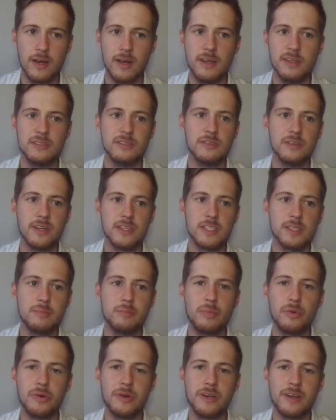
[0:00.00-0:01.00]
So that's a
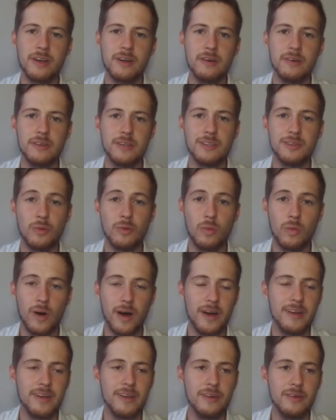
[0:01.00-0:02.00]
point load in the
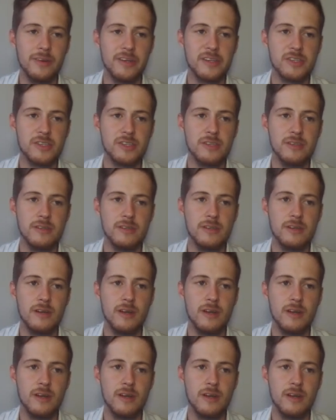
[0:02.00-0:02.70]
Y direction.